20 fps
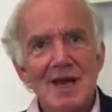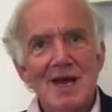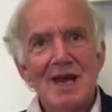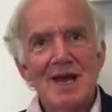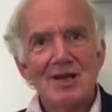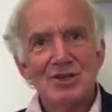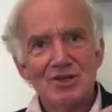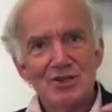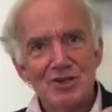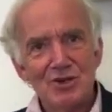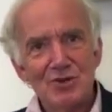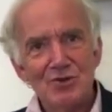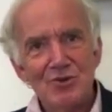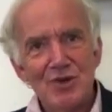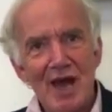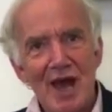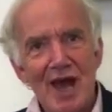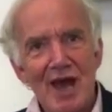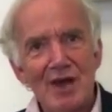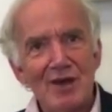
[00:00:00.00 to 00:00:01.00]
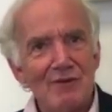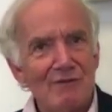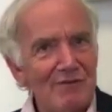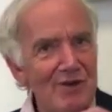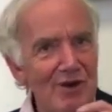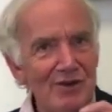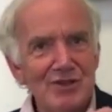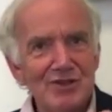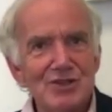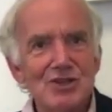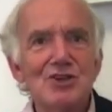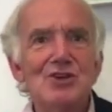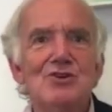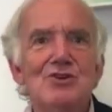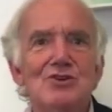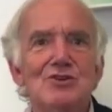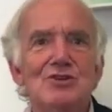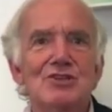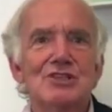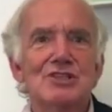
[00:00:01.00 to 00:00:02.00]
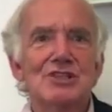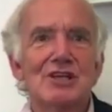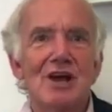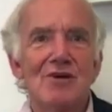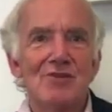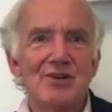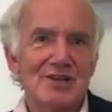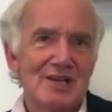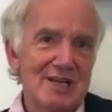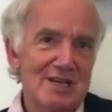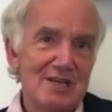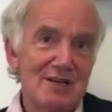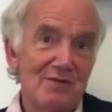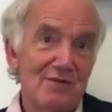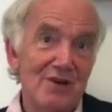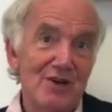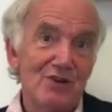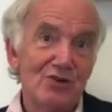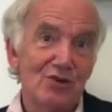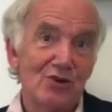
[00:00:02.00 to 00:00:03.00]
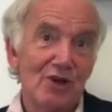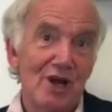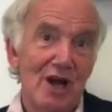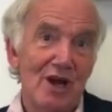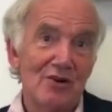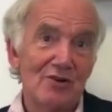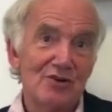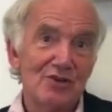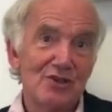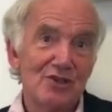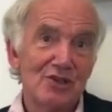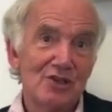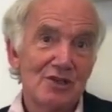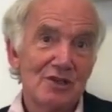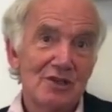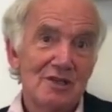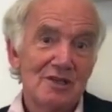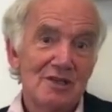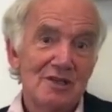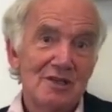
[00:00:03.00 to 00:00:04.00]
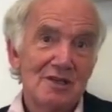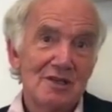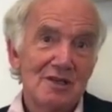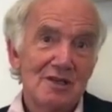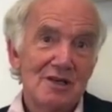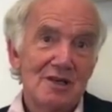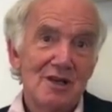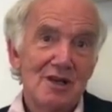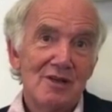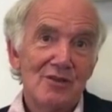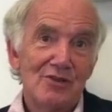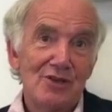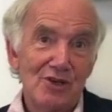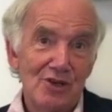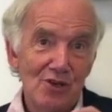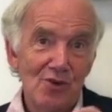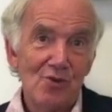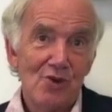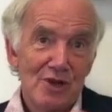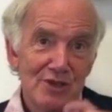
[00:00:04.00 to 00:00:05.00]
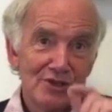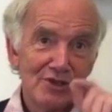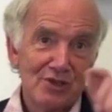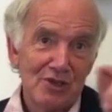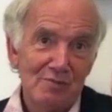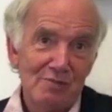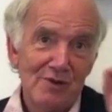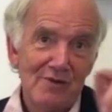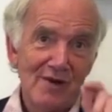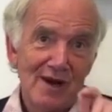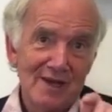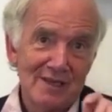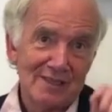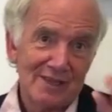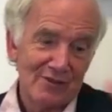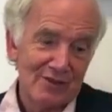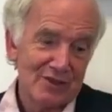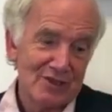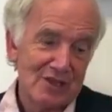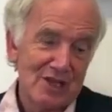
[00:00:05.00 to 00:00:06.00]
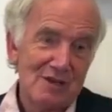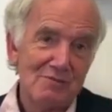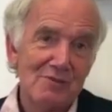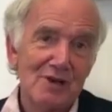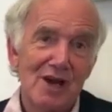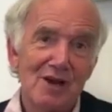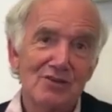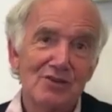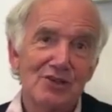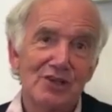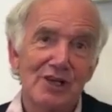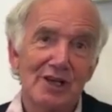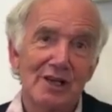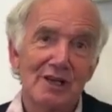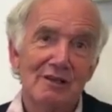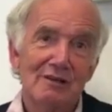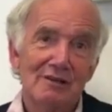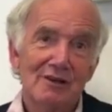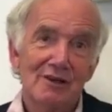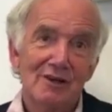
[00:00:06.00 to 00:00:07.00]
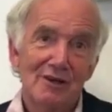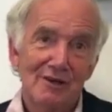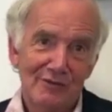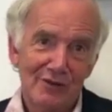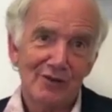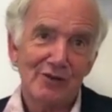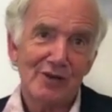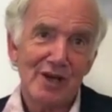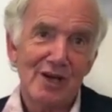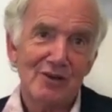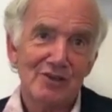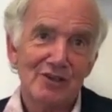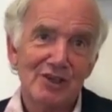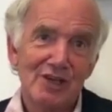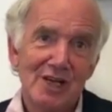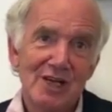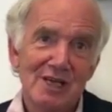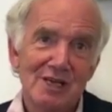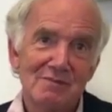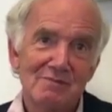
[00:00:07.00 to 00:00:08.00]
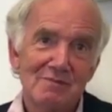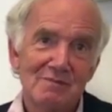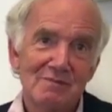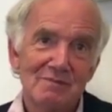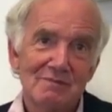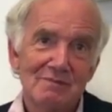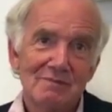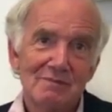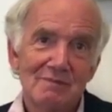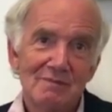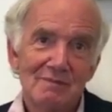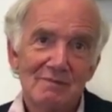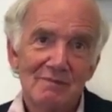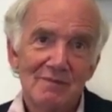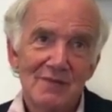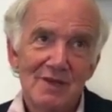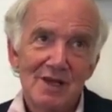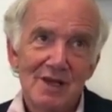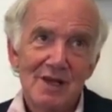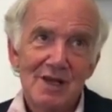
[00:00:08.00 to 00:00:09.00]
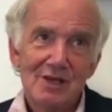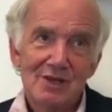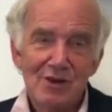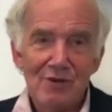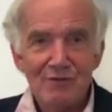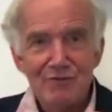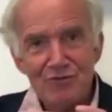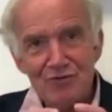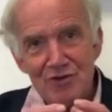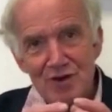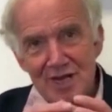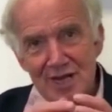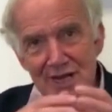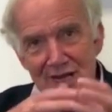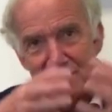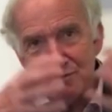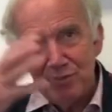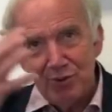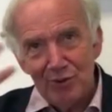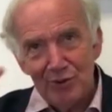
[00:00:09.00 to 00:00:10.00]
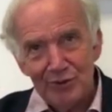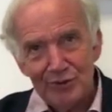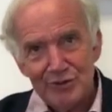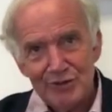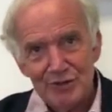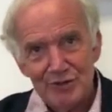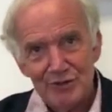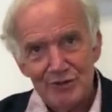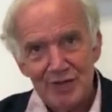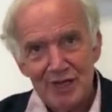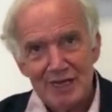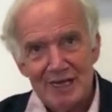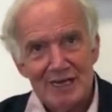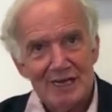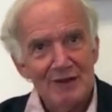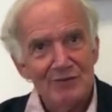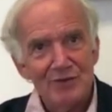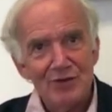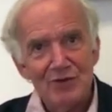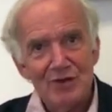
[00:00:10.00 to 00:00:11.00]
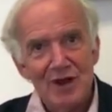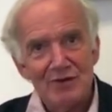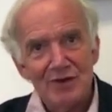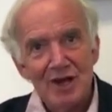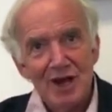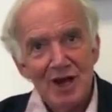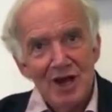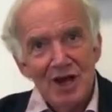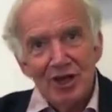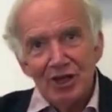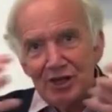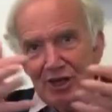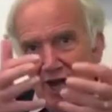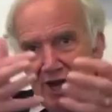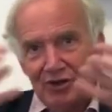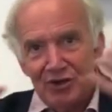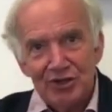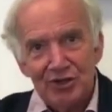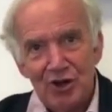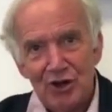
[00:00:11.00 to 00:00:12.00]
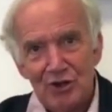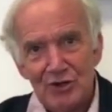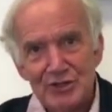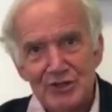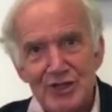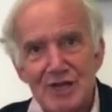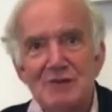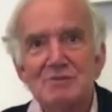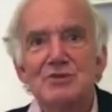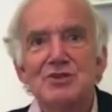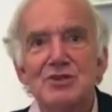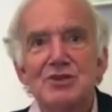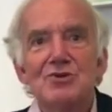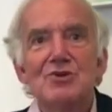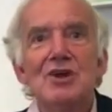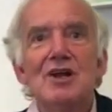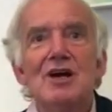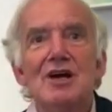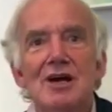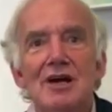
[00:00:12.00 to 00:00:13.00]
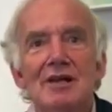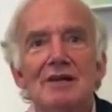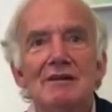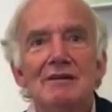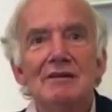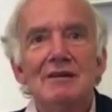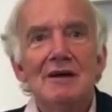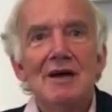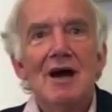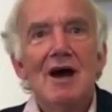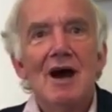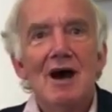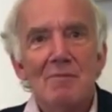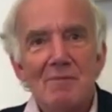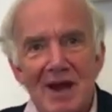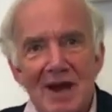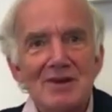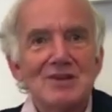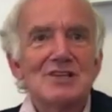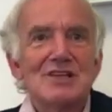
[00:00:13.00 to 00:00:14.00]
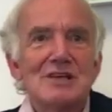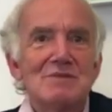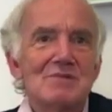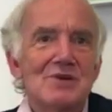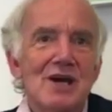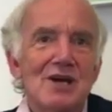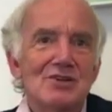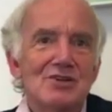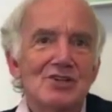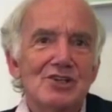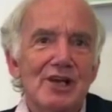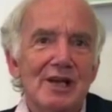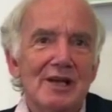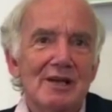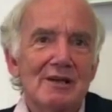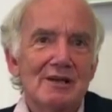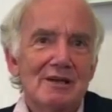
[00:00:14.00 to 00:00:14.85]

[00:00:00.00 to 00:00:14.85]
And to do that, very soon you discover as an individual coach that you are supervising the team coaching of your coachee. So really important that even if you never coach whole teams, you learn about team coaching